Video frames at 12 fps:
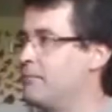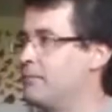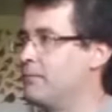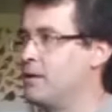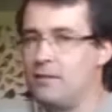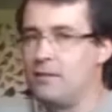
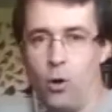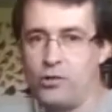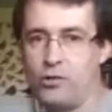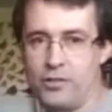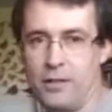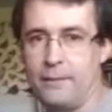
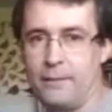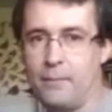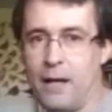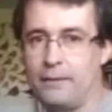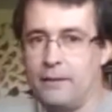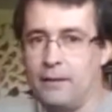Ortolan
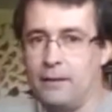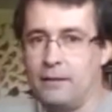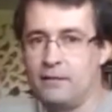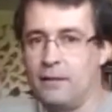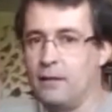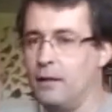Bunting, a
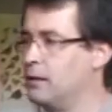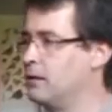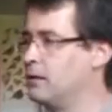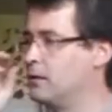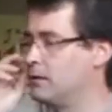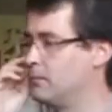singing
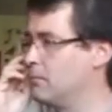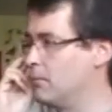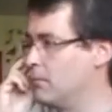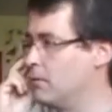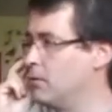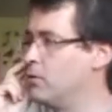
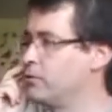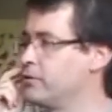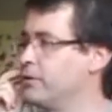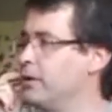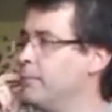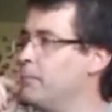
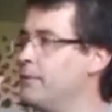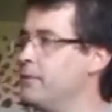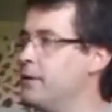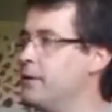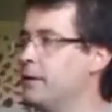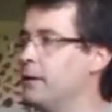Ortolan
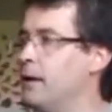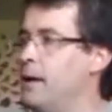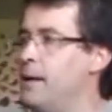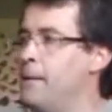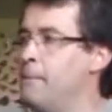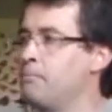Bunting,
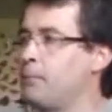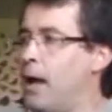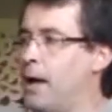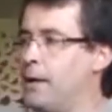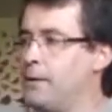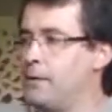
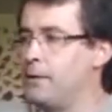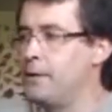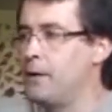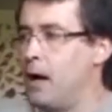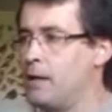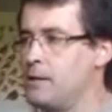and
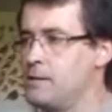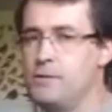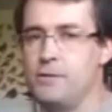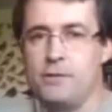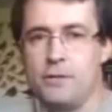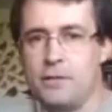I
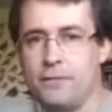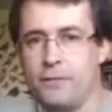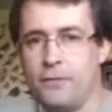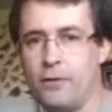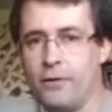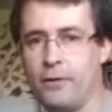do it
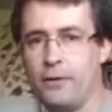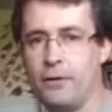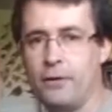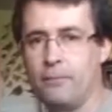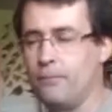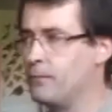for
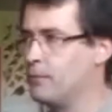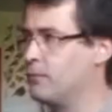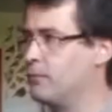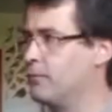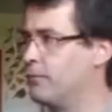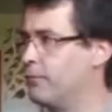the
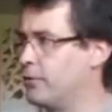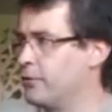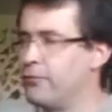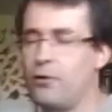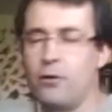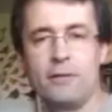
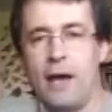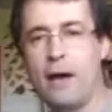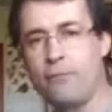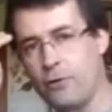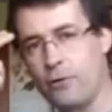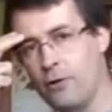front
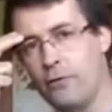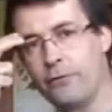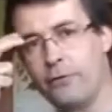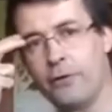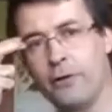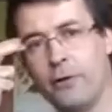cover of
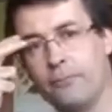the